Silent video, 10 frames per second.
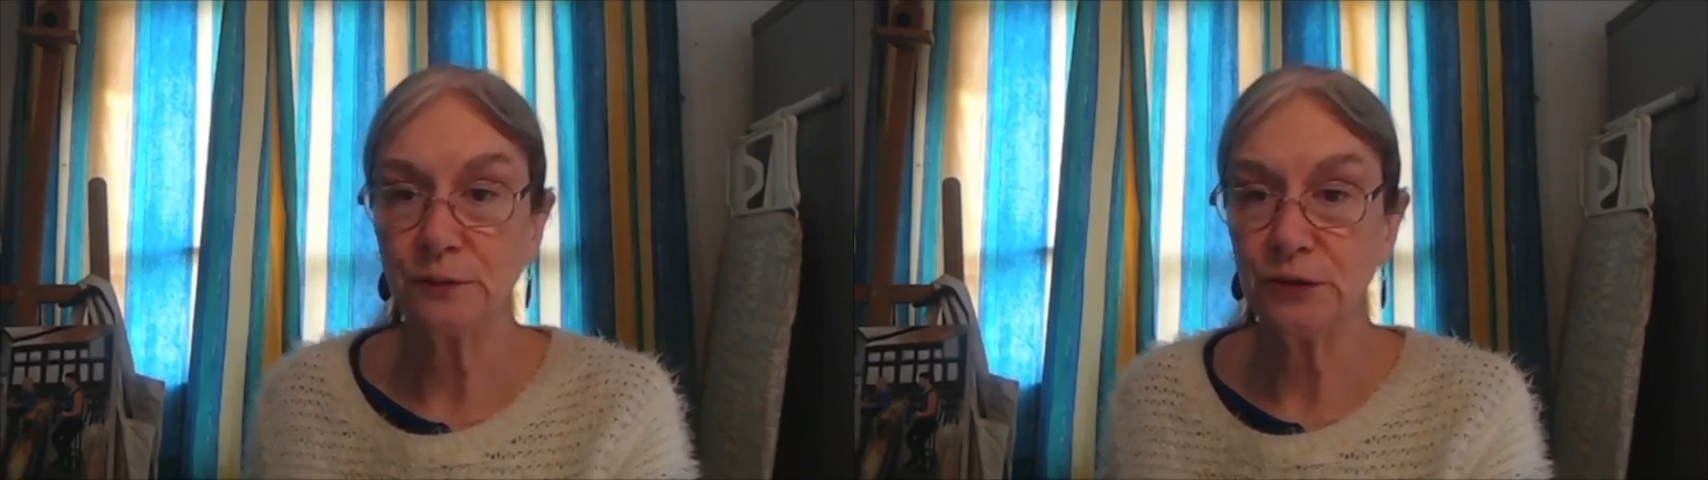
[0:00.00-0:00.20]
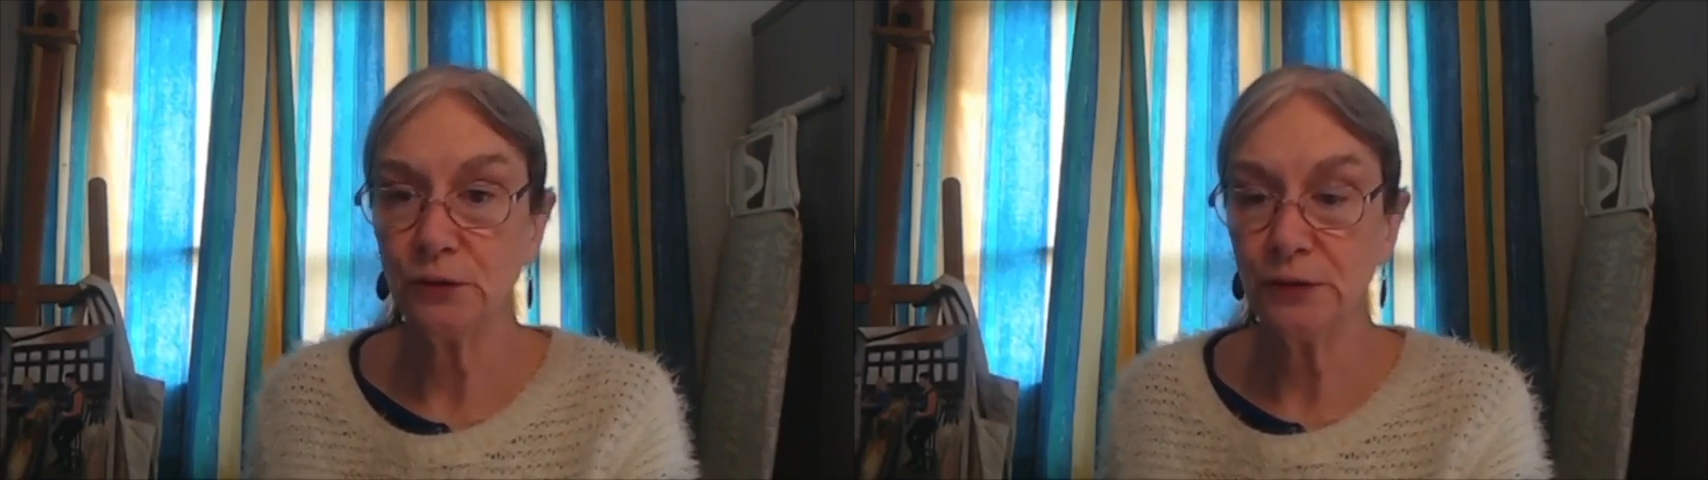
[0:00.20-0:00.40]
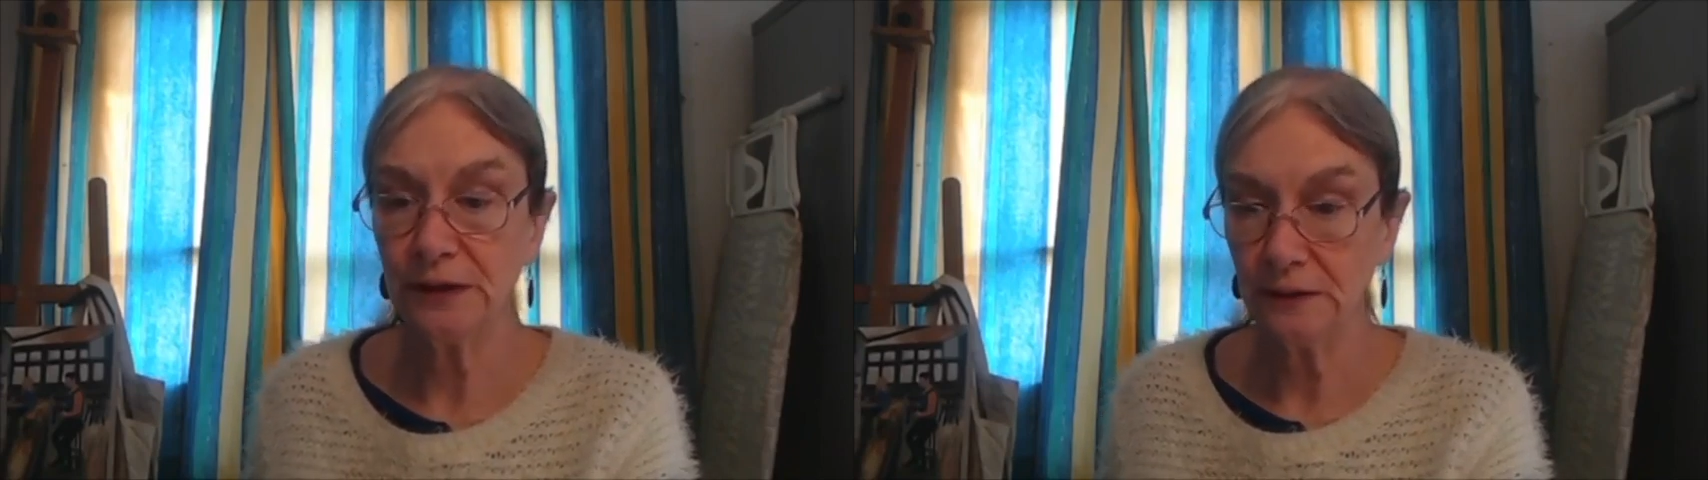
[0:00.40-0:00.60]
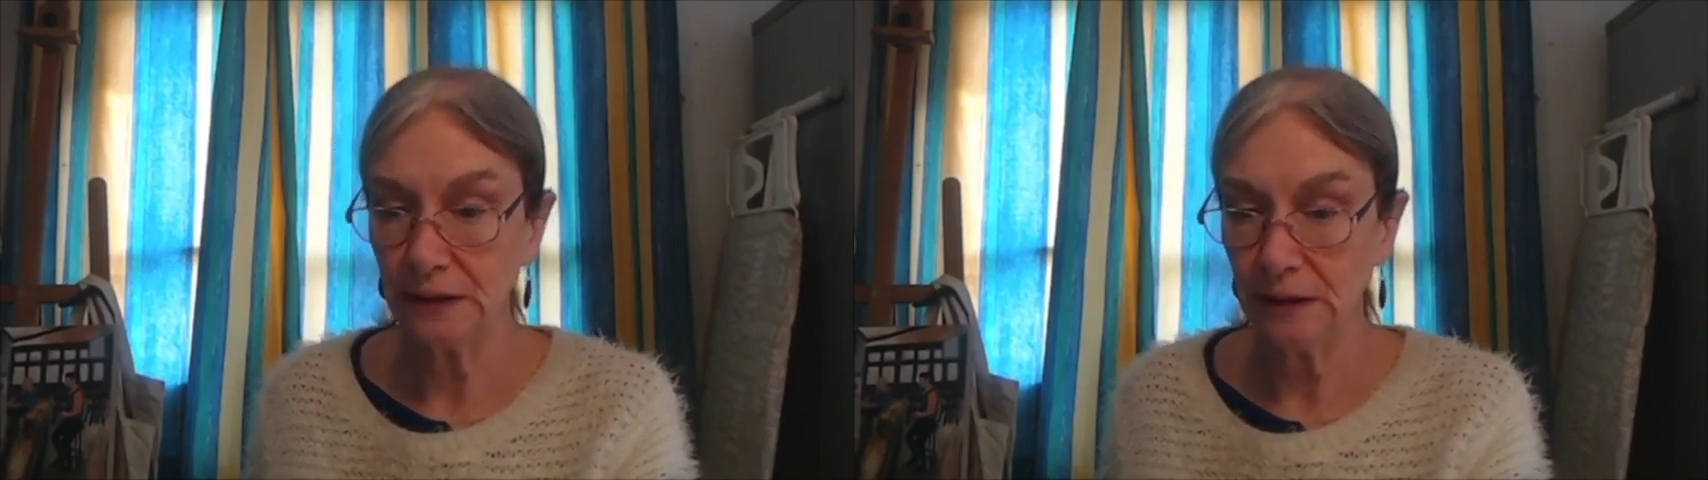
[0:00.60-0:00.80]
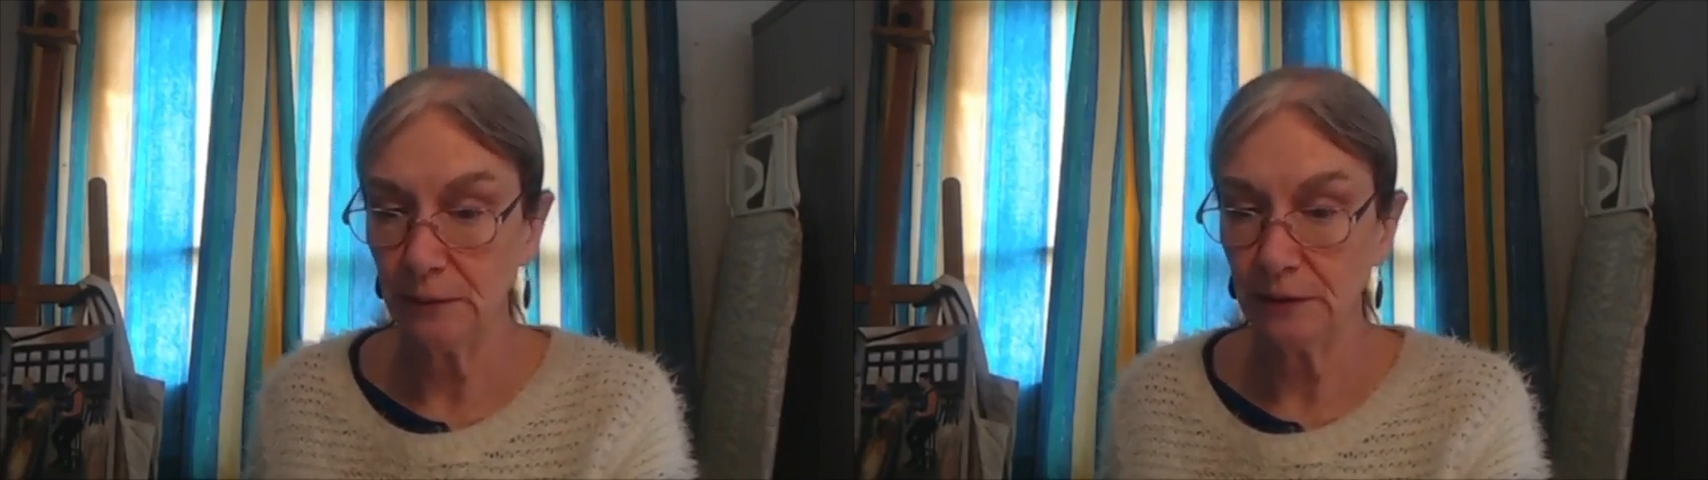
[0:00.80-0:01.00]
to be doing,
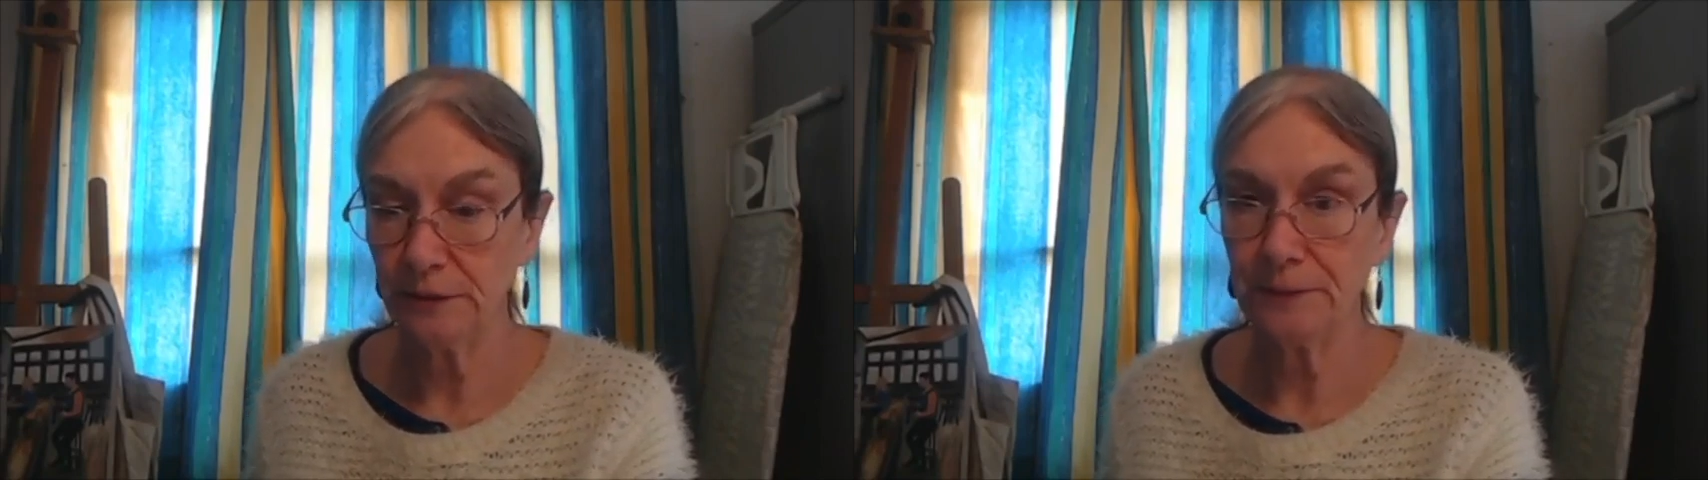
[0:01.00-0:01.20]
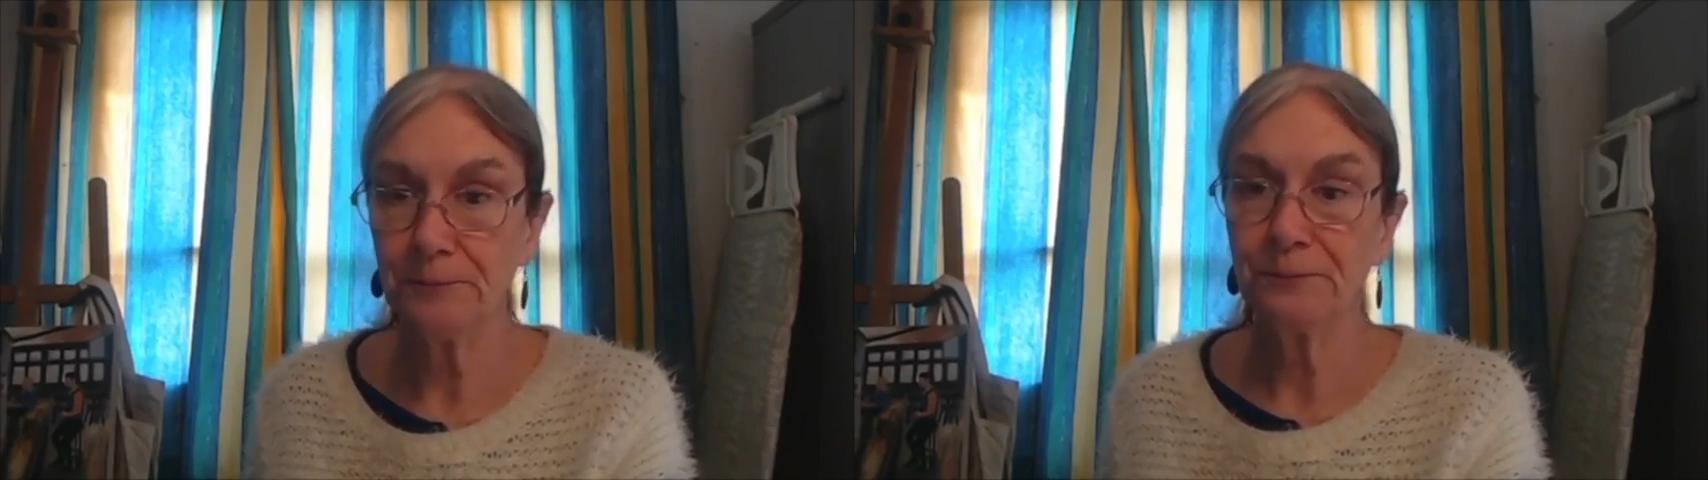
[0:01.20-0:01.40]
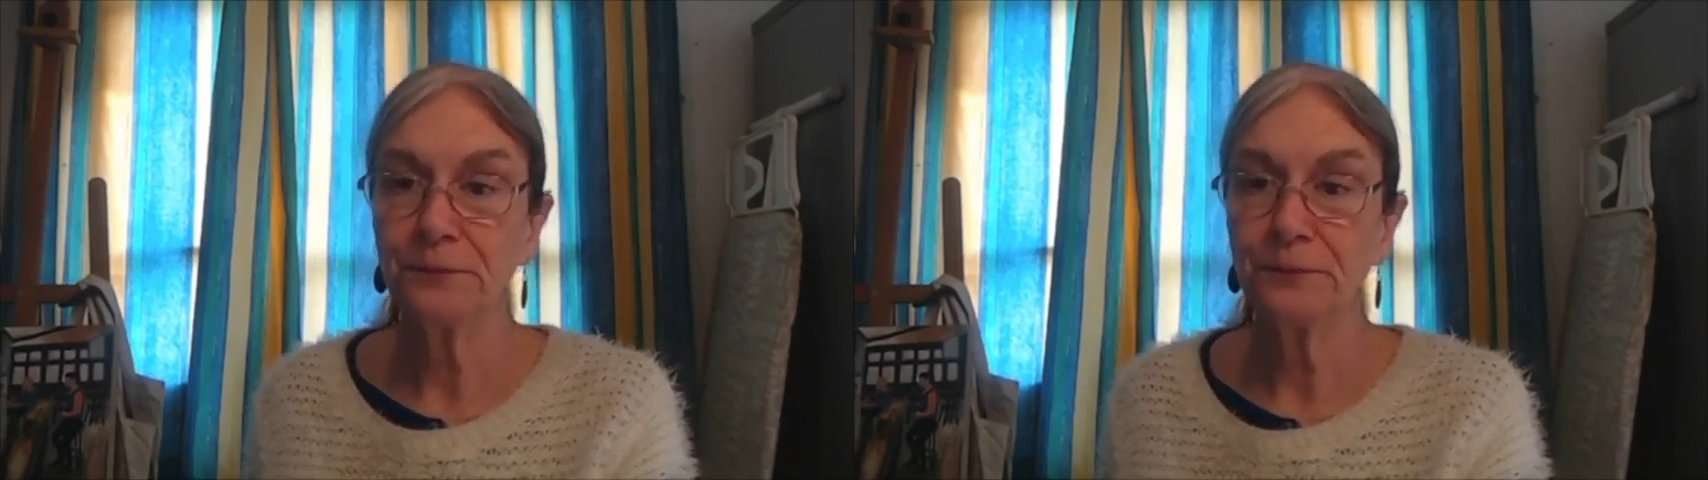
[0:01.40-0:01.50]
email me